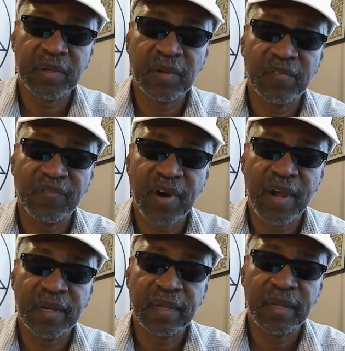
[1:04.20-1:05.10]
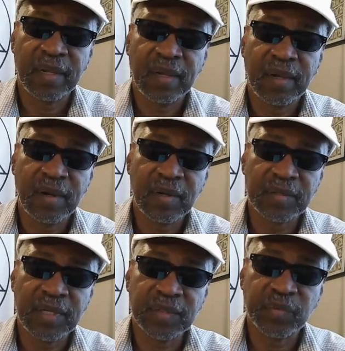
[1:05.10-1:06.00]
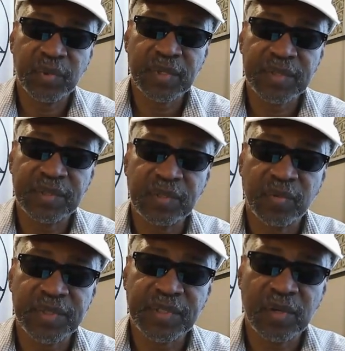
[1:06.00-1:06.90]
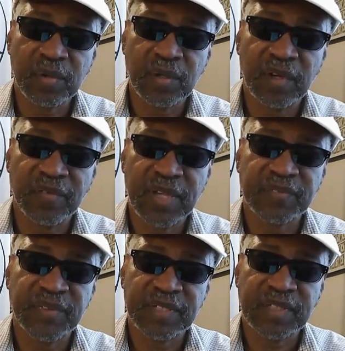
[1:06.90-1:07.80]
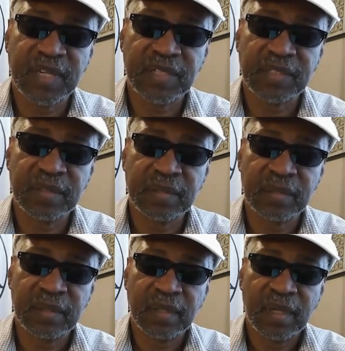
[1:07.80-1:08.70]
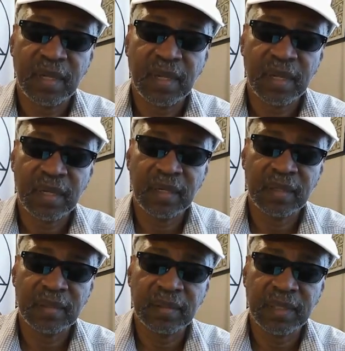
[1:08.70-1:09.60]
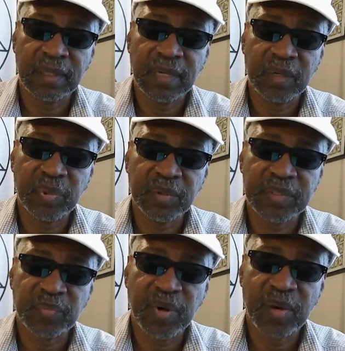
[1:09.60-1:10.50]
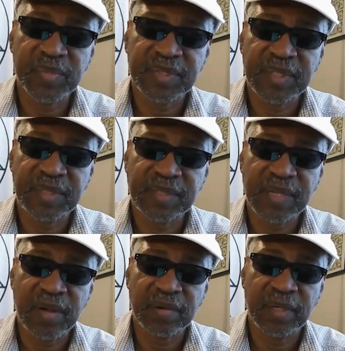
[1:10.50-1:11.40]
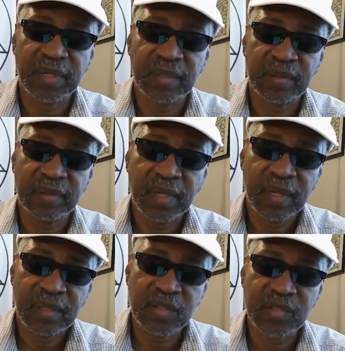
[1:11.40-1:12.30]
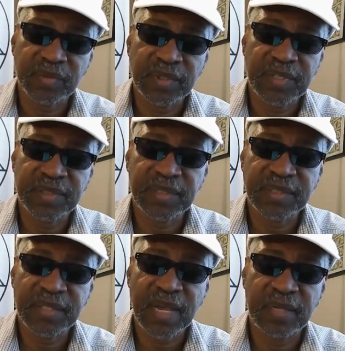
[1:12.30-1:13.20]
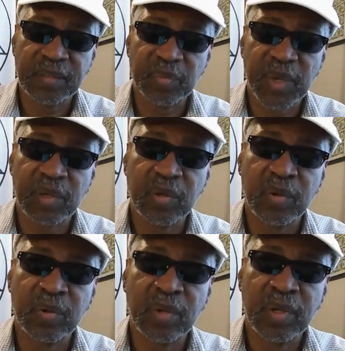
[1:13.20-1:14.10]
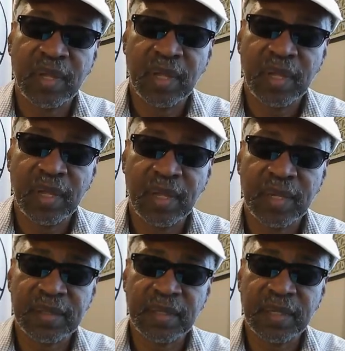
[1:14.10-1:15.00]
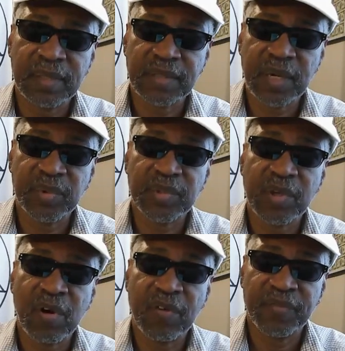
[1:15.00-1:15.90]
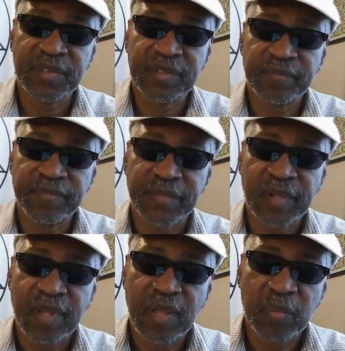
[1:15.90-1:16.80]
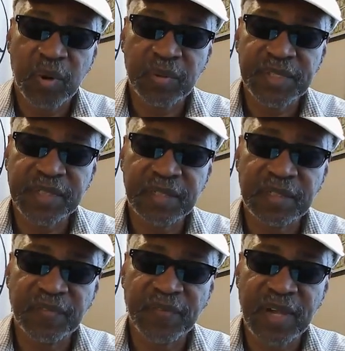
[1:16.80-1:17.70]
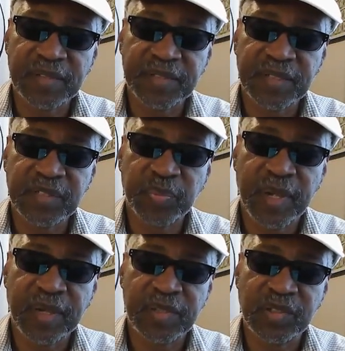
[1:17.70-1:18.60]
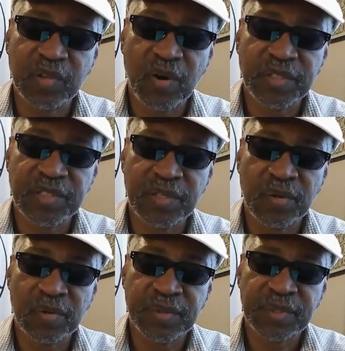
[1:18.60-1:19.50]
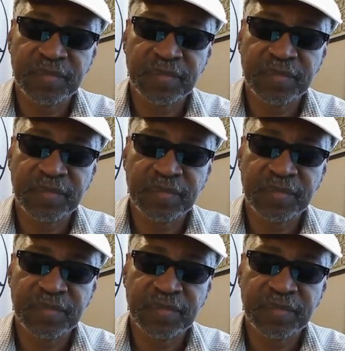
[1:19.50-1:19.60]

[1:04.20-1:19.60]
on Friday. Her death was the result of asphyxiation. The Atlanta Police Department said Saturday in a news release that cited the medical examiner's office. Police identified the suspect as Jordan Jones